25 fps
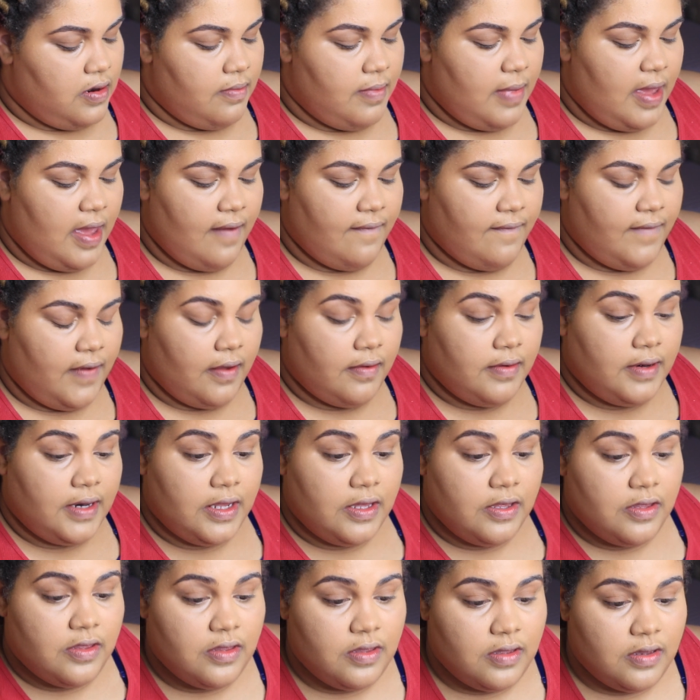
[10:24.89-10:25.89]
matte
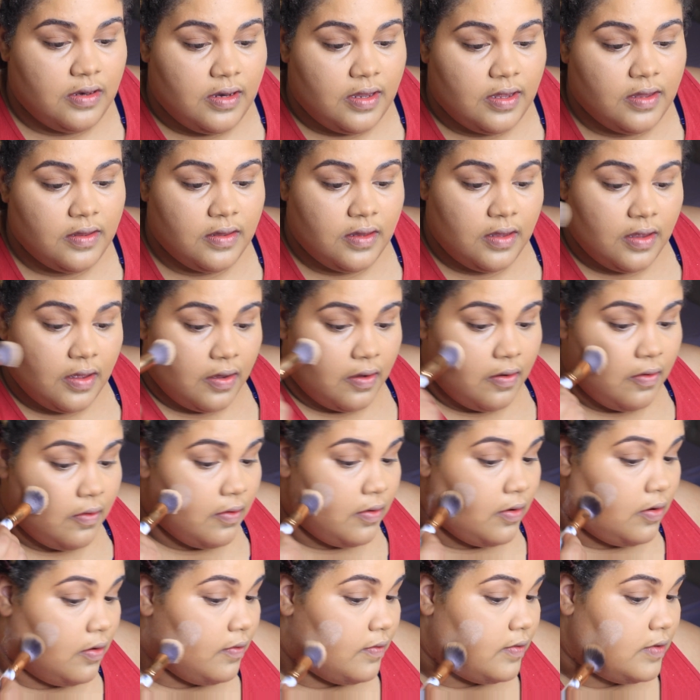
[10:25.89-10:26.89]
foundation and then
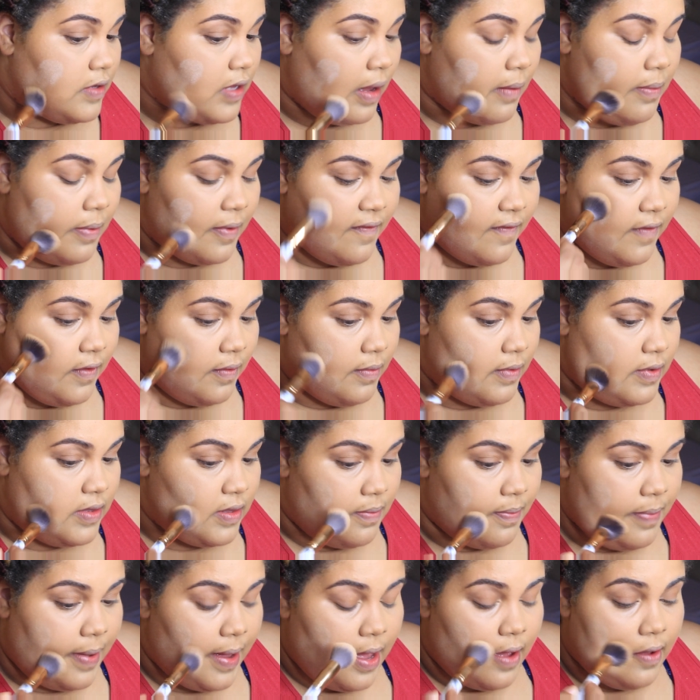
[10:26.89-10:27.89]
going over top of it with
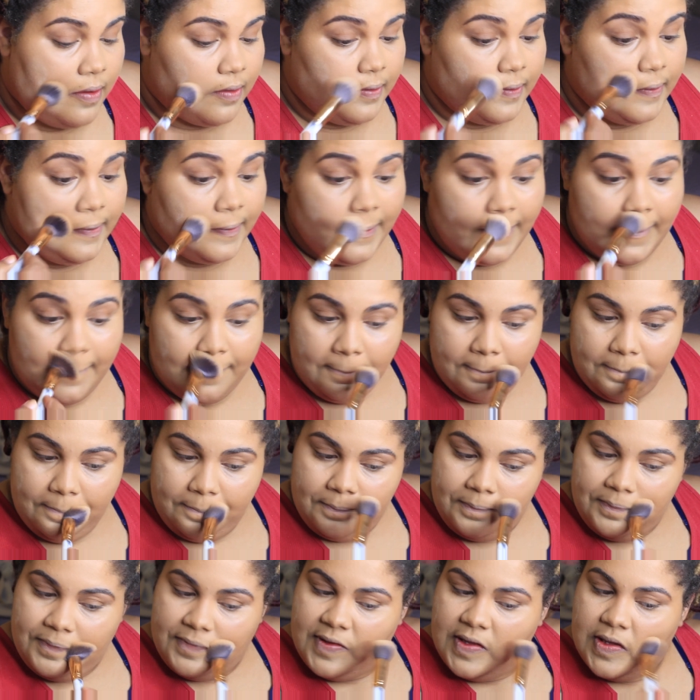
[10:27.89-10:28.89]
the powder,
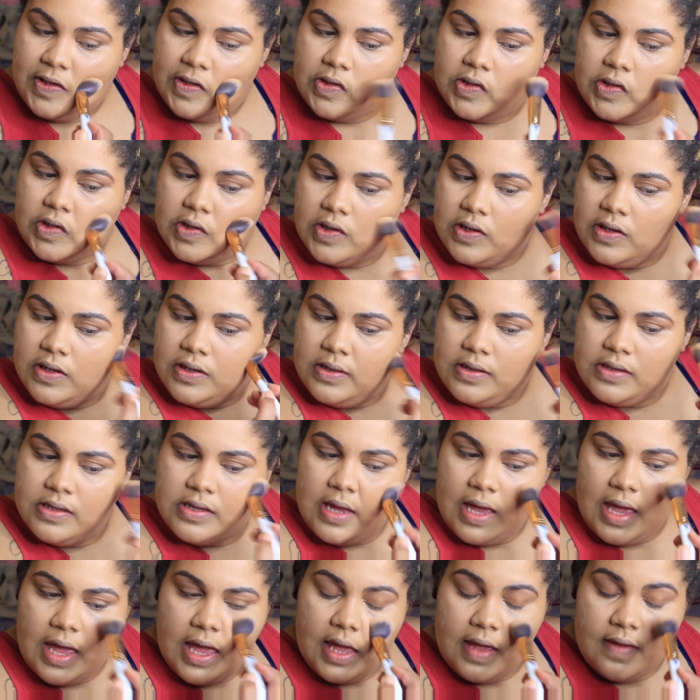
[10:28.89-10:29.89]
it's good
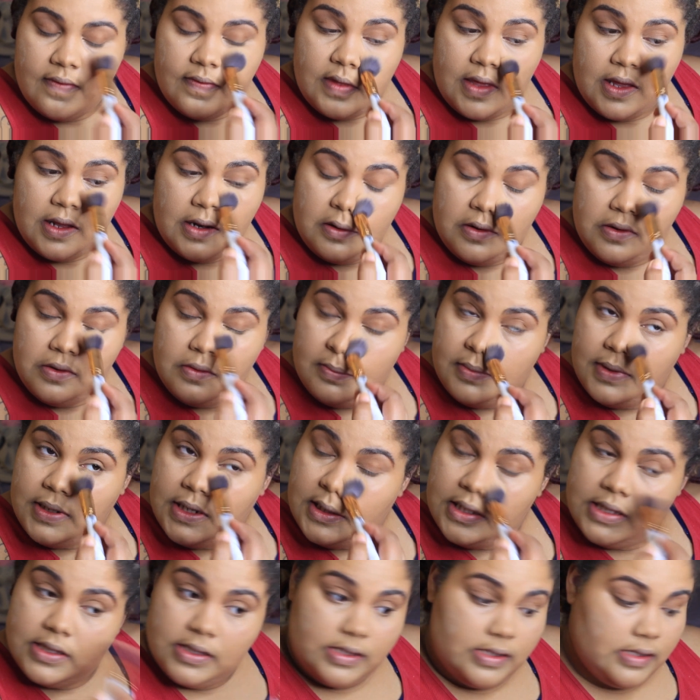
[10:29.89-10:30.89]
to have that
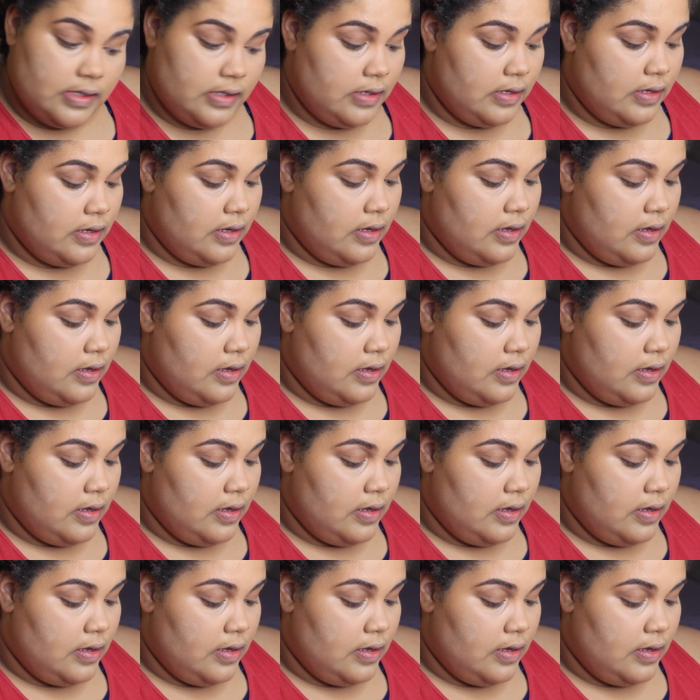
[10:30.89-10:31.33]
luminous,